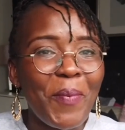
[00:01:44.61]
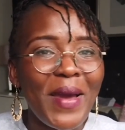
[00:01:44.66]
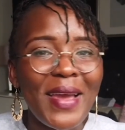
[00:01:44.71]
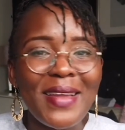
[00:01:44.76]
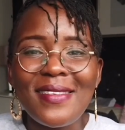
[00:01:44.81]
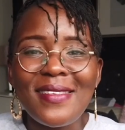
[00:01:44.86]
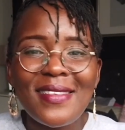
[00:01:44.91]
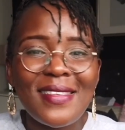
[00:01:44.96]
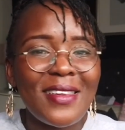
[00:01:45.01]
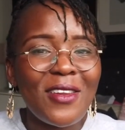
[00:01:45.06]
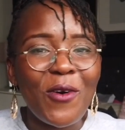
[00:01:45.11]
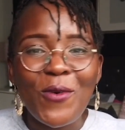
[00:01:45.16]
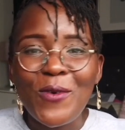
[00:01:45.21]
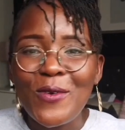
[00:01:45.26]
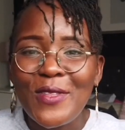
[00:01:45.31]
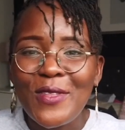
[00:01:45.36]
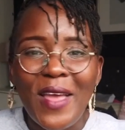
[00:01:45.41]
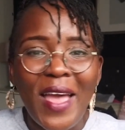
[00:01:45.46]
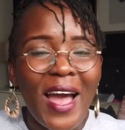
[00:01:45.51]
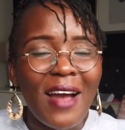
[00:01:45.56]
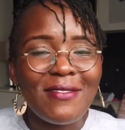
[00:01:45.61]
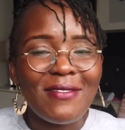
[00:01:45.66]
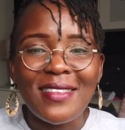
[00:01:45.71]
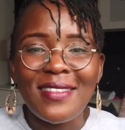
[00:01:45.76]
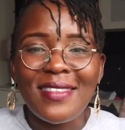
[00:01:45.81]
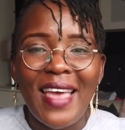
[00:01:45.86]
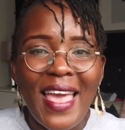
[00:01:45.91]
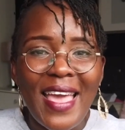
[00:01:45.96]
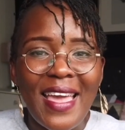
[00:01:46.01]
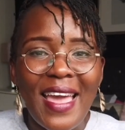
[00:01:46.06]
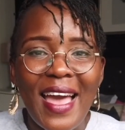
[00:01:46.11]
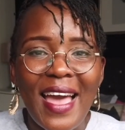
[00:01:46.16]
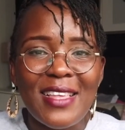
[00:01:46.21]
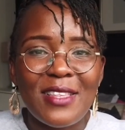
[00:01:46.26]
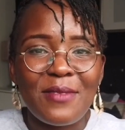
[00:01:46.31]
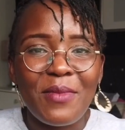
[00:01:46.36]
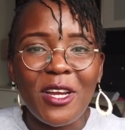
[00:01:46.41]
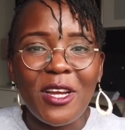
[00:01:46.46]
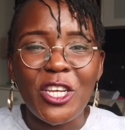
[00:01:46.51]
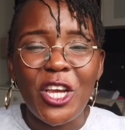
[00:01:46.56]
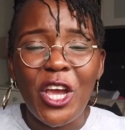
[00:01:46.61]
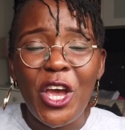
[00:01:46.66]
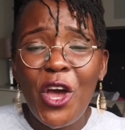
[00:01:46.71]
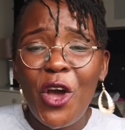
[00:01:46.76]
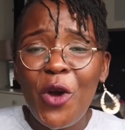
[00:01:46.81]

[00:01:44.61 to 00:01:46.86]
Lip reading: but it doesn't also have to take as much.